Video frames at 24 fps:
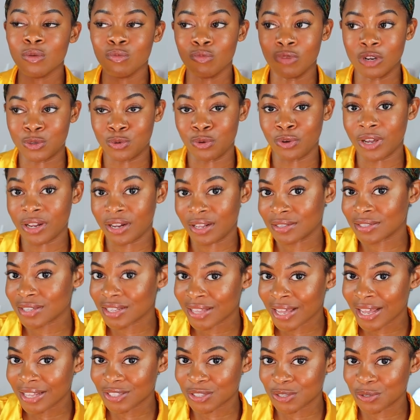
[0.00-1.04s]
which we'll get into
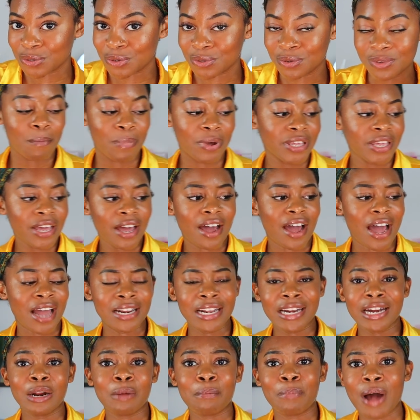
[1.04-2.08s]
that too. But yeah, I
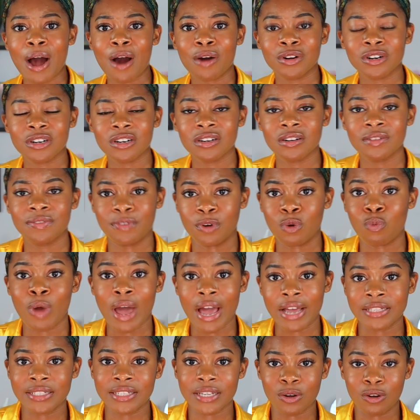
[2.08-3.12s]
needed a powder for
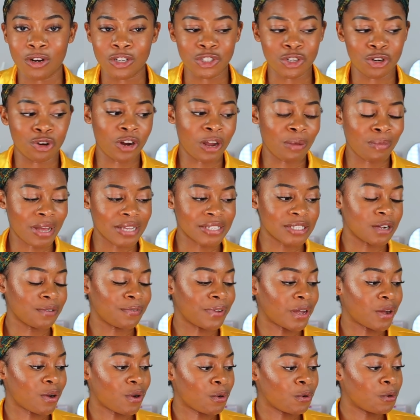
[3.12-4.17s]
waxing or sugaring myself
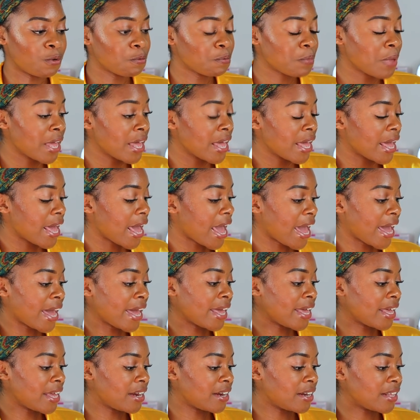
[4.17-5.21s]
at home.
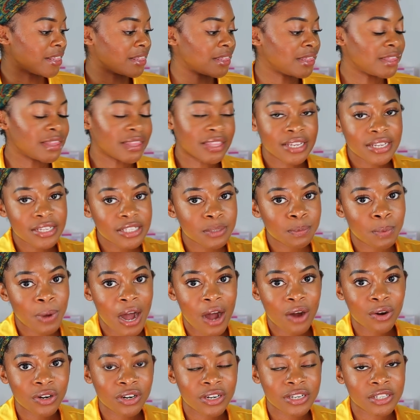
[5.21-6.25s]
And this
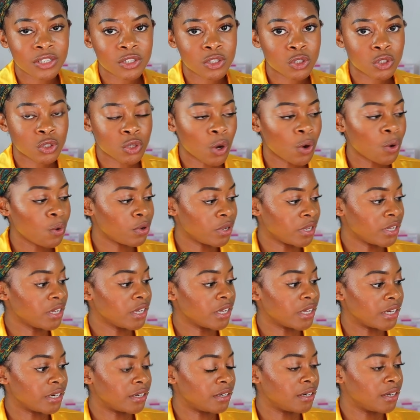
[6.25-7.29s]
powder is so
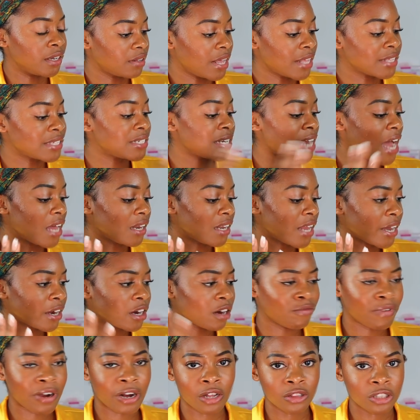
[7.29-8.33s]
good. It's not like a
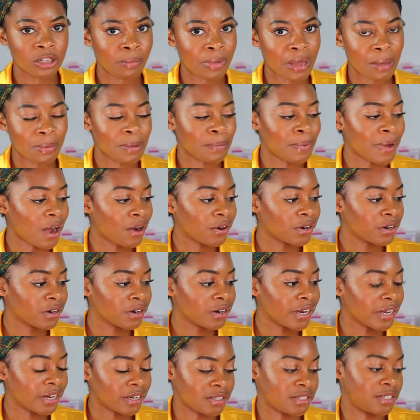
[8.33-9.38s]
regular baby powder.
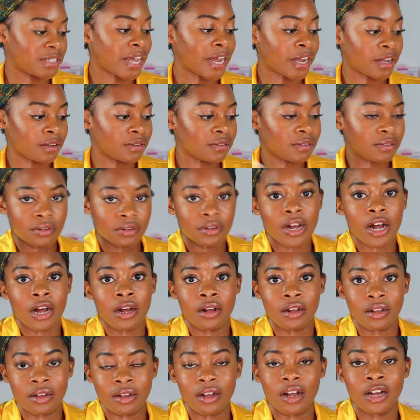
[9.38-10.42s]
It's like
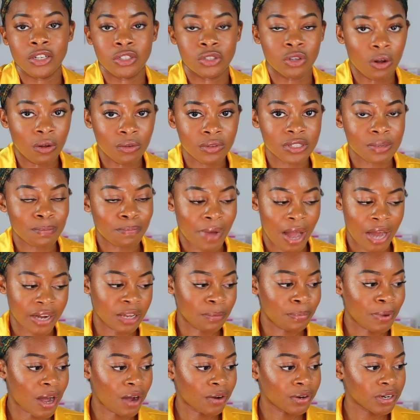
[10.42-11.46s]
a adult body
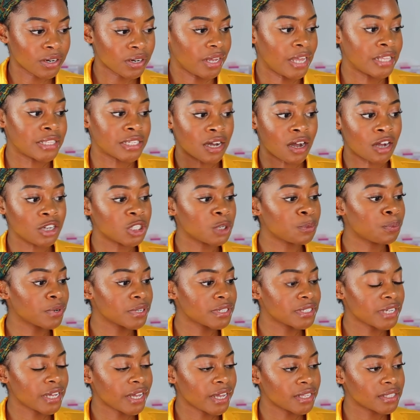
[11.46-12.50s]
powder. It's
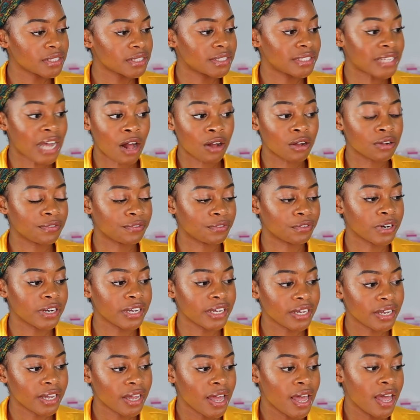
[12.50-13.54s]
100% talc
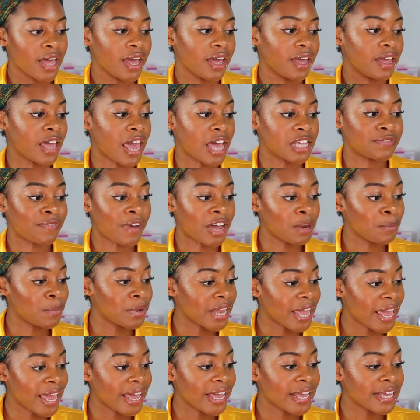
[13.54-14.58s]
free. It has vitamin
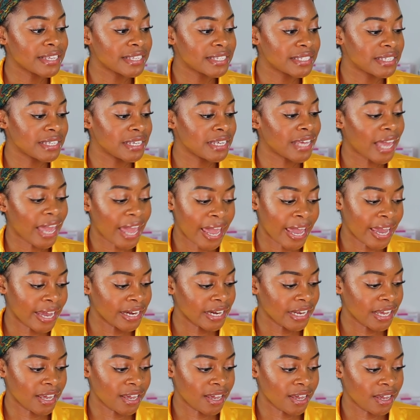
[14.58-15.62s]
A, C, and
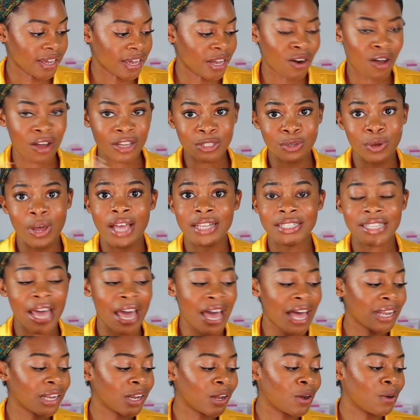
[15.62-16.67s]
E. It also has
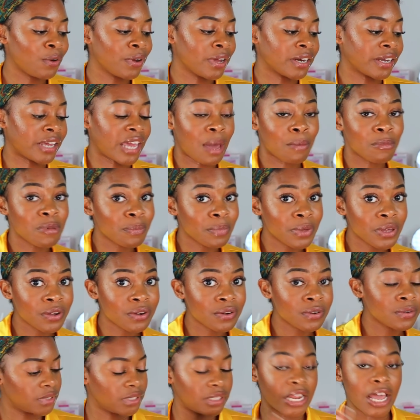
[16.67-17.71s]
aloe and
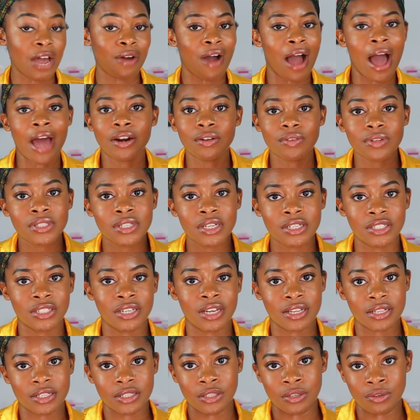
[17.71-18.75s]
chamomile. Now, I don't
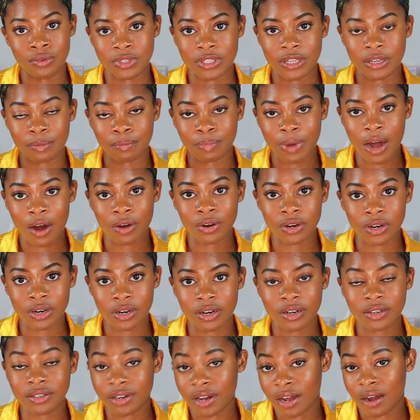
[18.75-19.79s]
suggest using
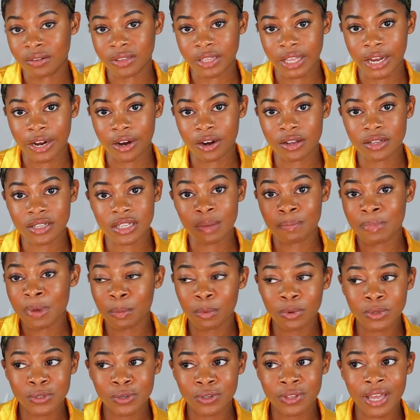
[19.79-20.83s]
powder down there. Some
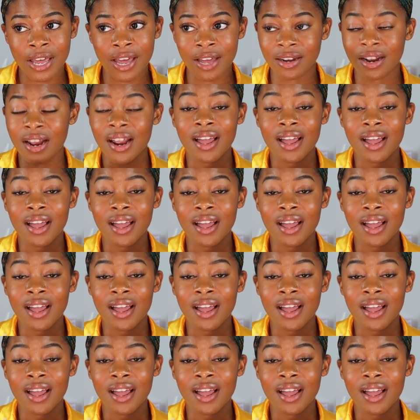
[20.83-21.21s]
people do that.